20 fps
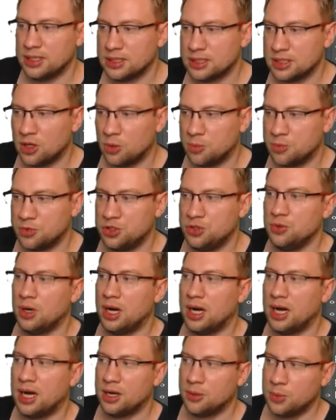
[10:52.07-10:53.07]
is now
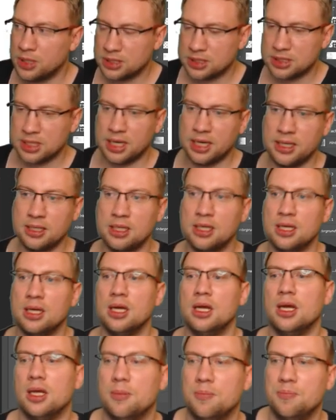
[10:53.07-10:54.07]
pure hardware side.
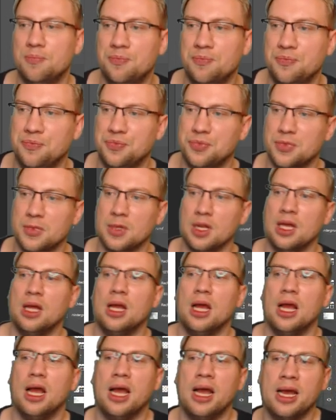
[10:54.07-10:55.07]

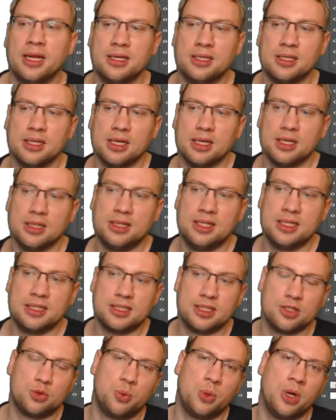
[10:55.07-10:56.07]
And
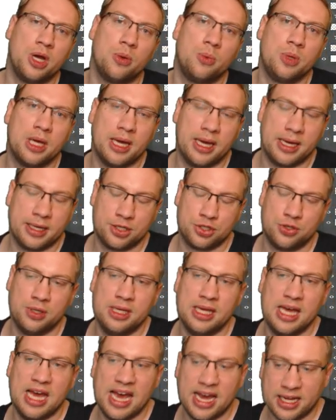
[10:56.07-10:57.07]
this is where we are
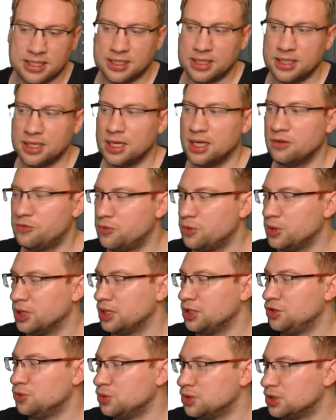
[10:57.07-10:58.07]
actually acting if we
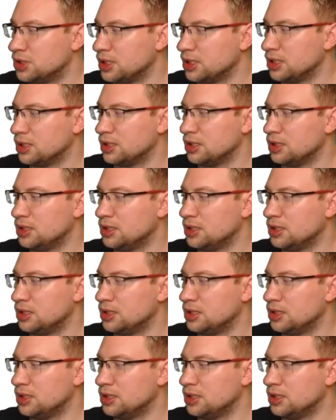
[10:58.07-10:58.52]
are using